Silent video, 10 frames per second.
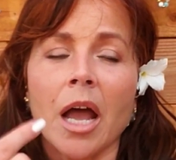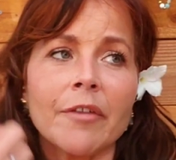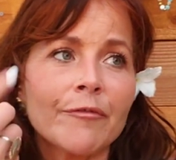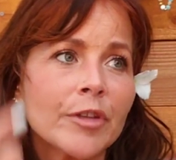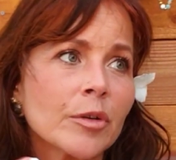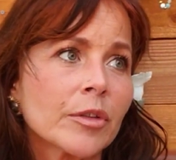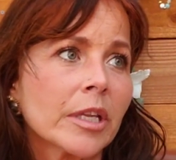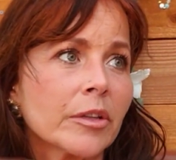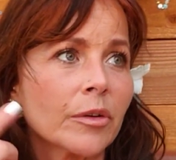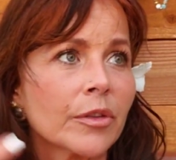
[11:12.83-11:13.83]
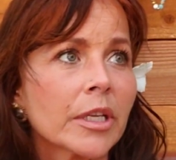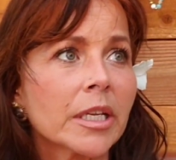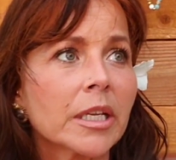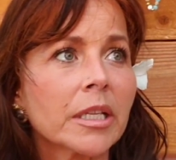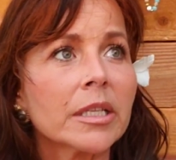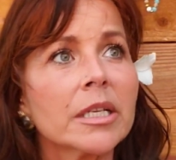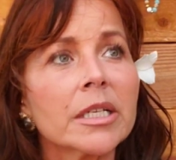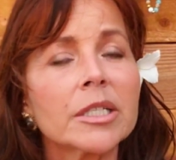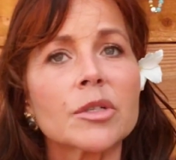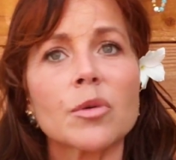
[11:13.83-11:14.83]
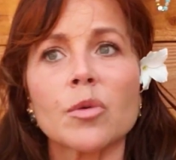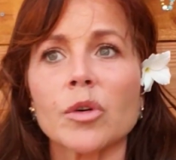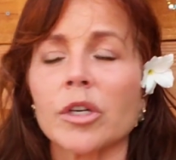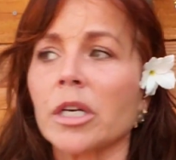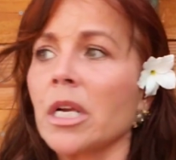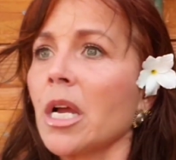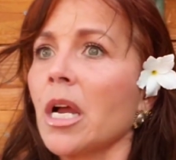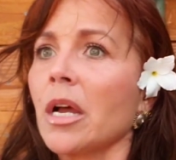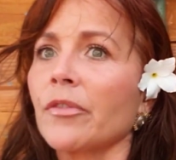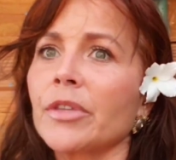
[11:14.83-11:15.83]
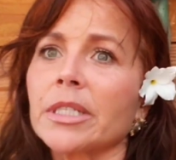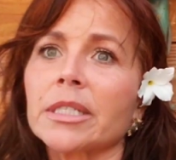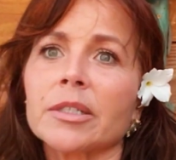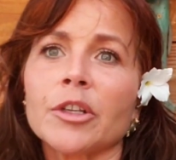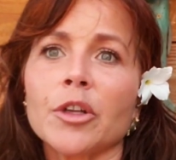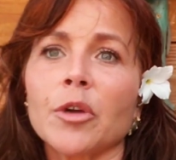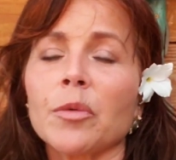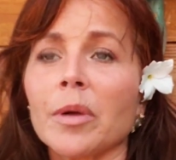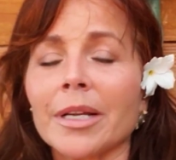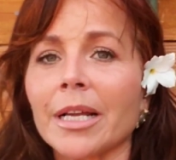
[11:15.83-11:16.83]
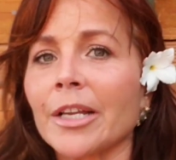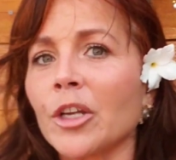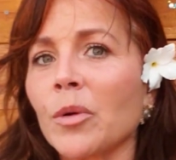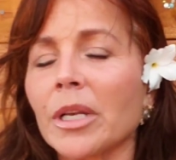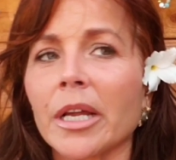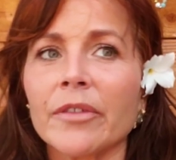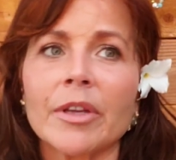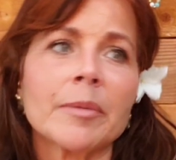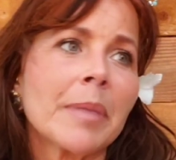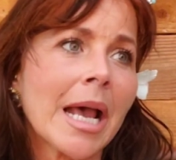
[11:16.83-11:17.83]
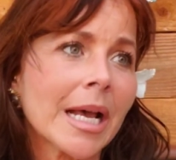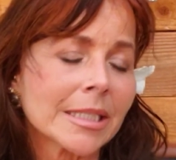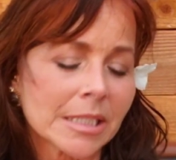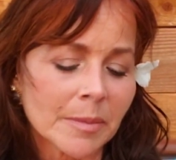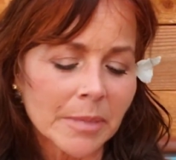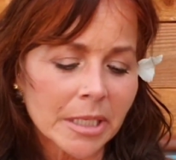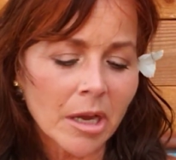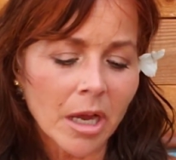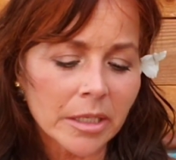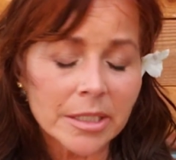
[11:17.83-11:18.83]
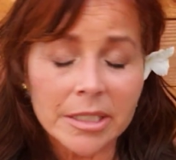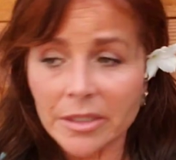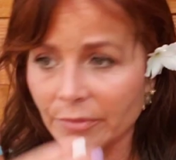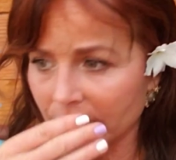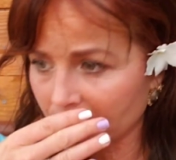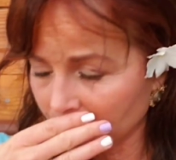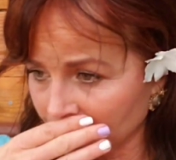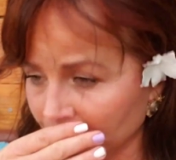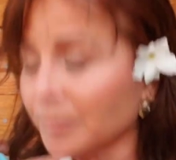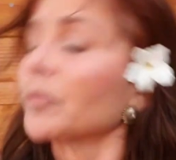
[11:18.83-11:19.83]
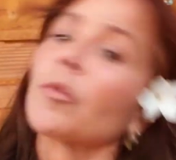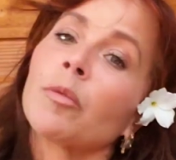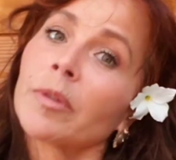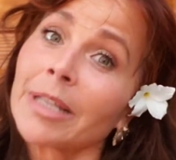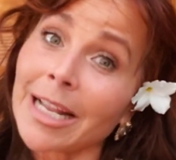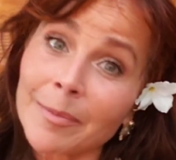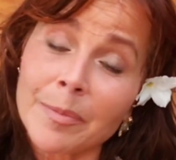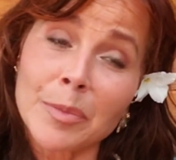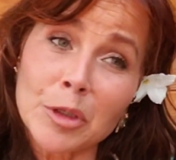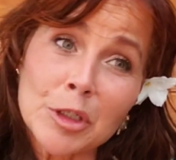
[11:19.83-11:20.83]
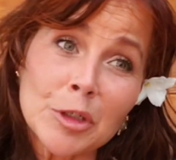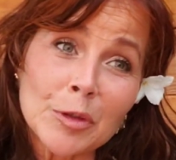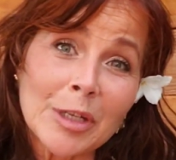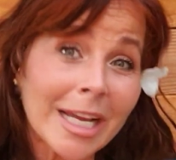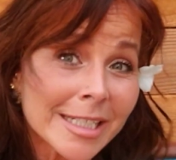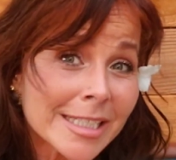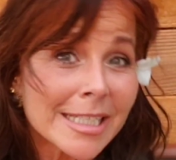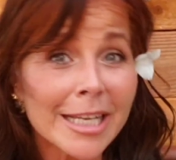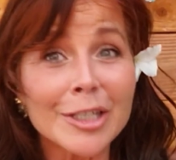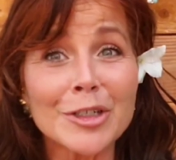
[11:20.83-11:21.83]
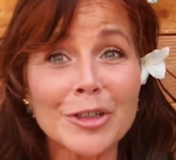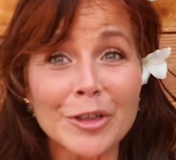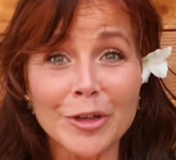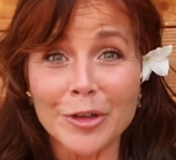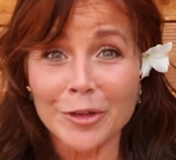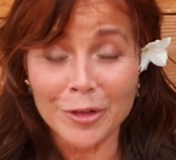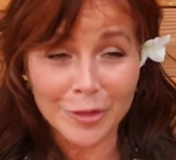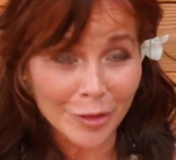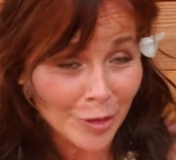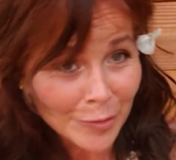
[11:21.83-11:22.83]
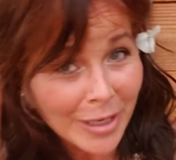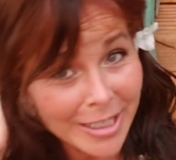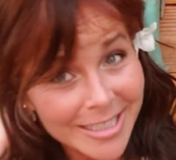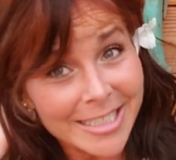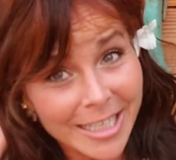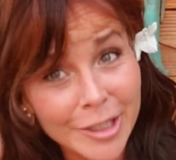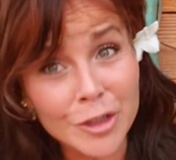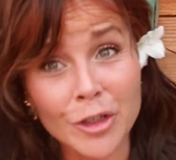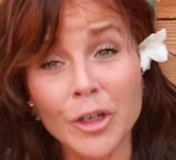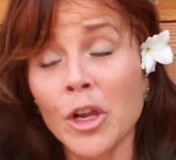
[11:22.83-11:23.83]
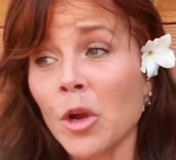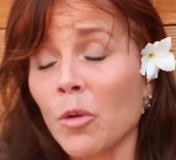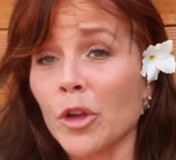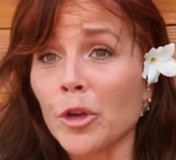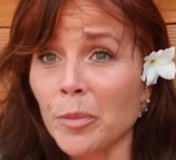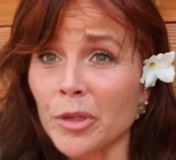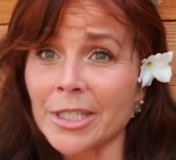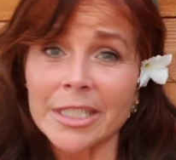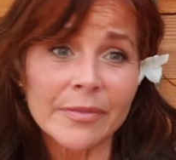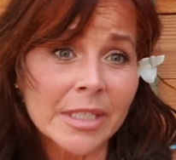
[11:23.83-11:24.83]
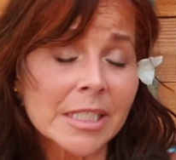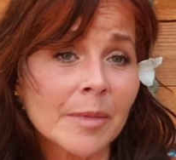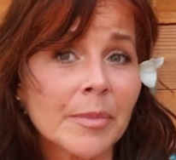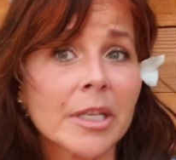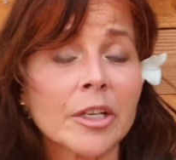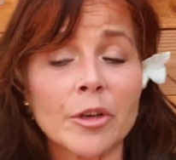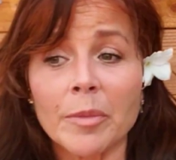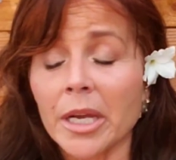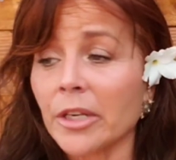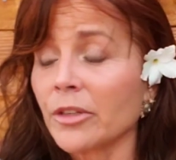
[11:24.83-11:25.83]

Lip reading: I feel that they're thinking this or this. I know a lot of empaths. To me, cognitive is that personal lie detector, or your own lie detector, where you're perceiving something in your mind.